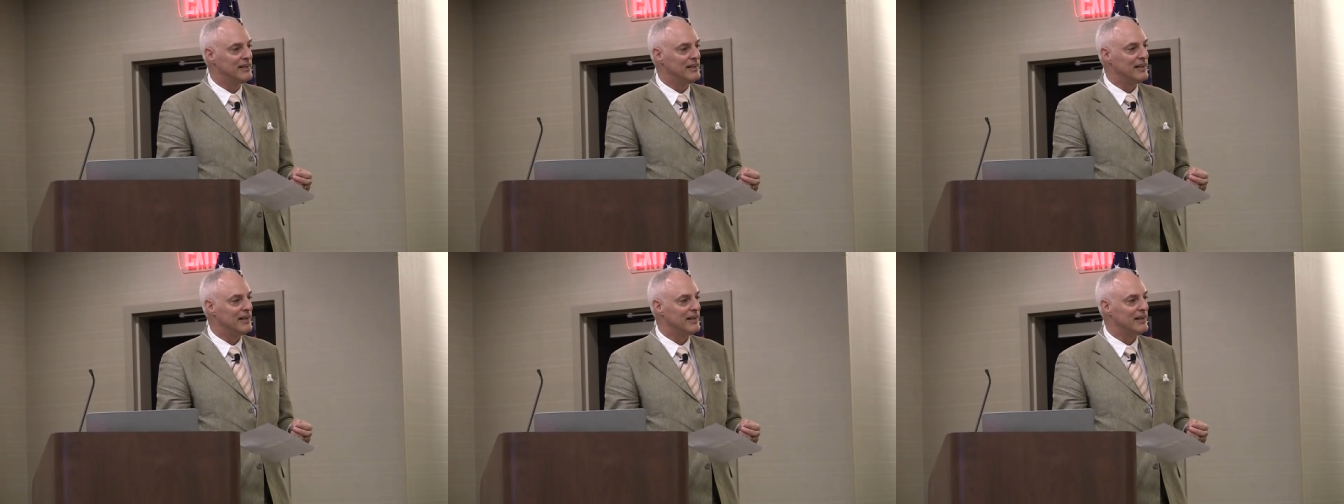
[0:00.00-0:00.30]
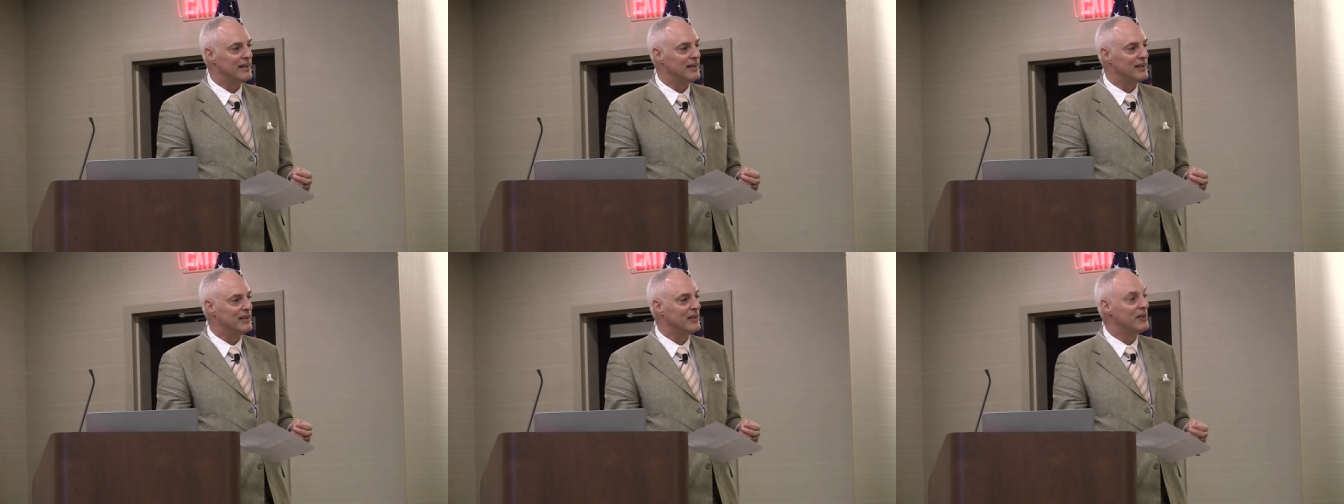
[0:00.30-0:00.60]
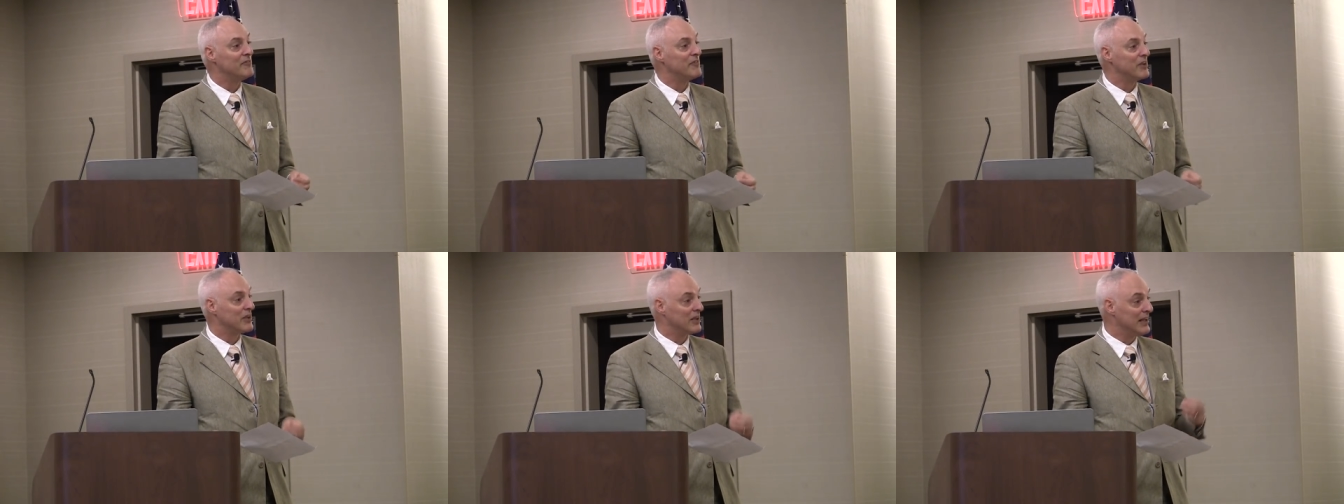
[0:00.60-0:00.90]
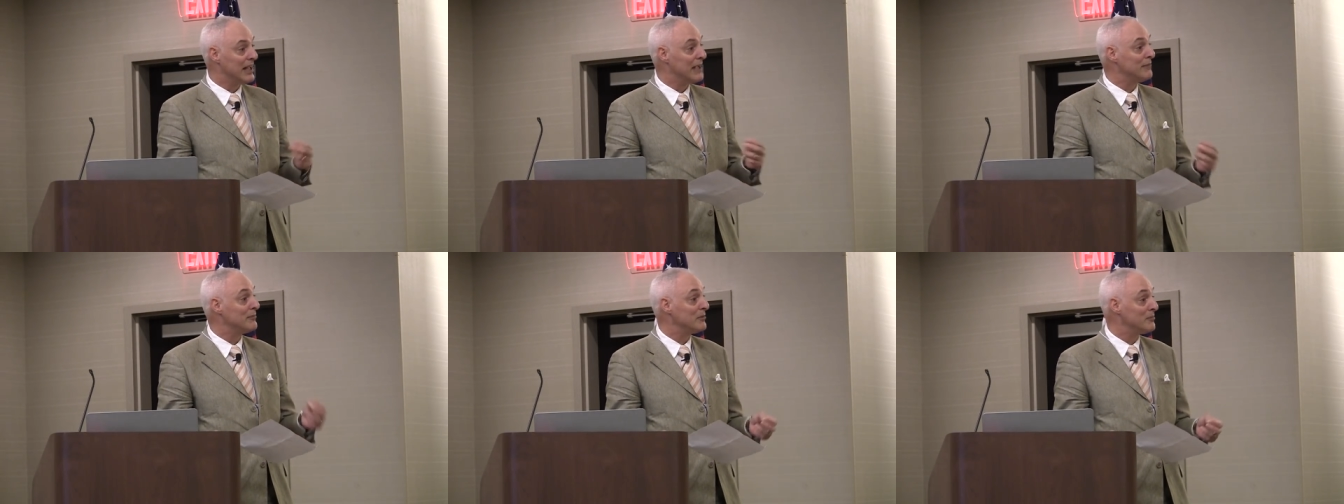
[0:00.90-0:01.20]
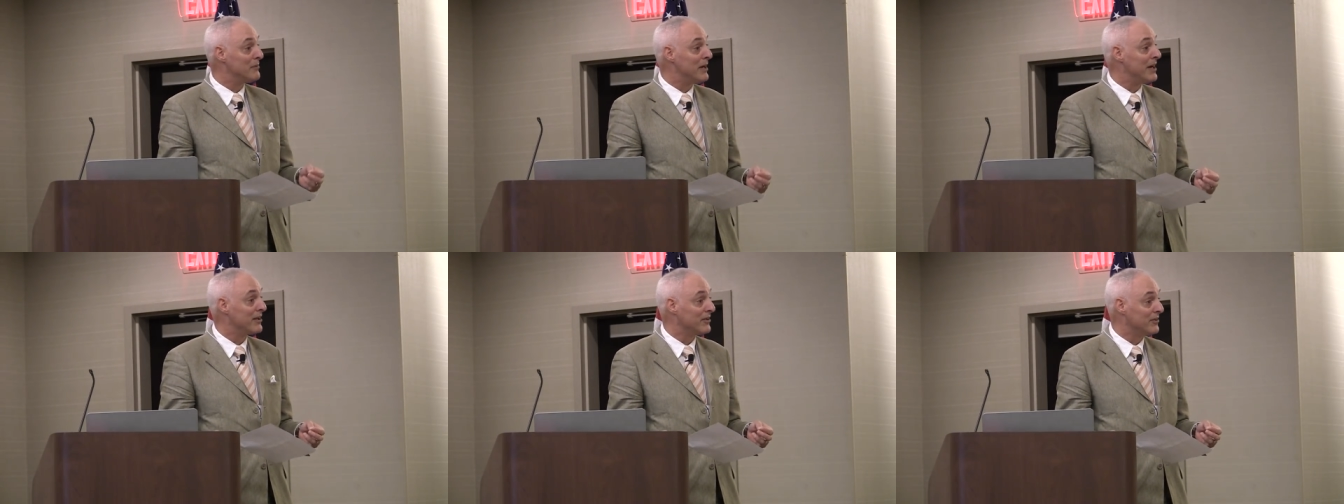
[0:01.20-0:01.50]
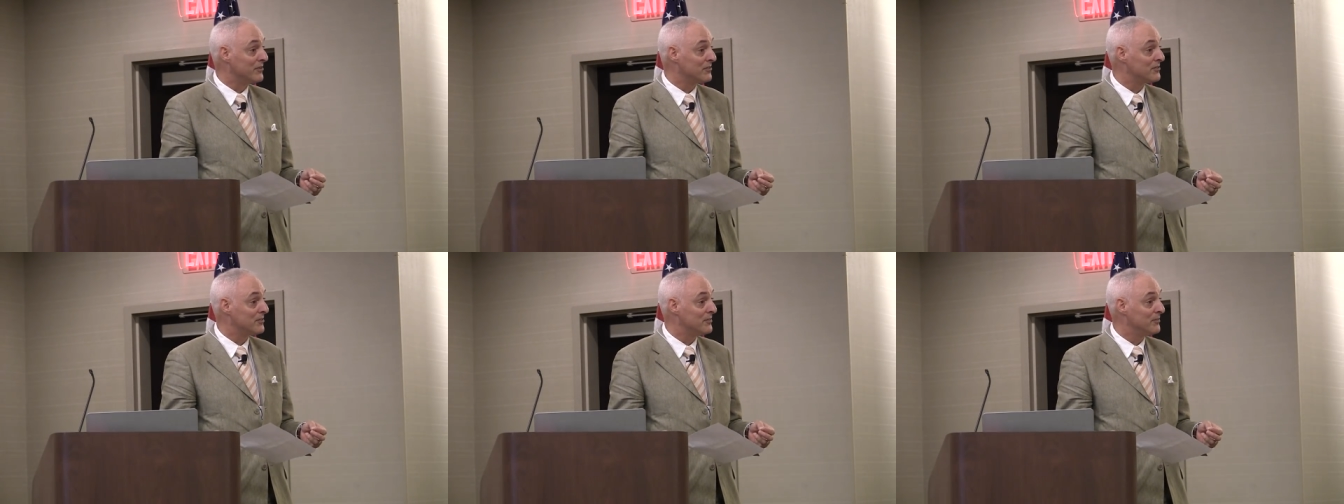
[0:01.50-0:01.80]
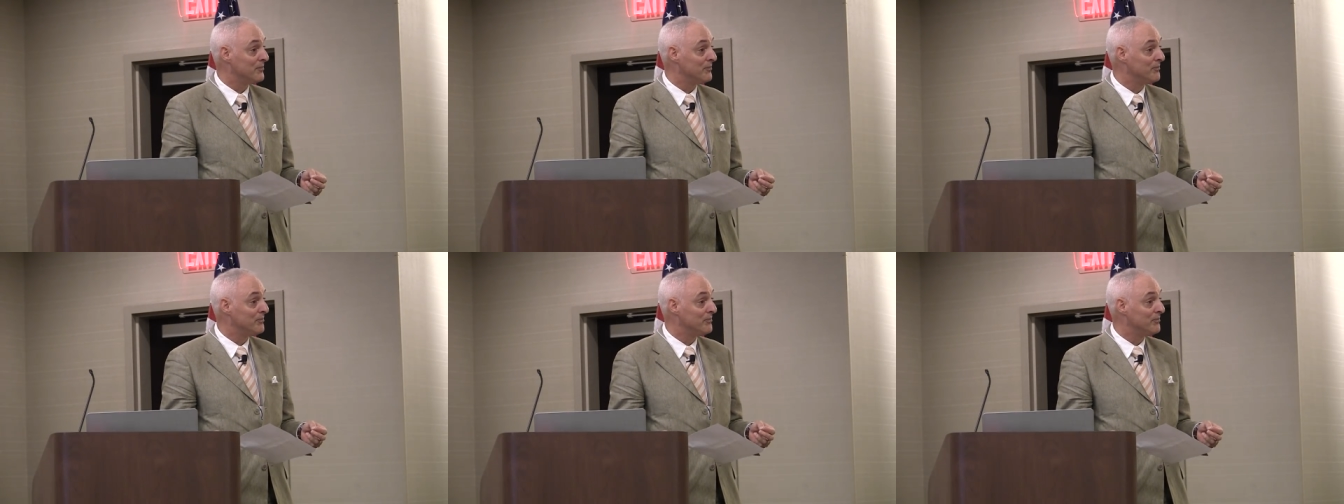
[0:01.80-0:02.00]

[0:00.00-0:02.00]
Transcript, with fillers: uh, of the climate models.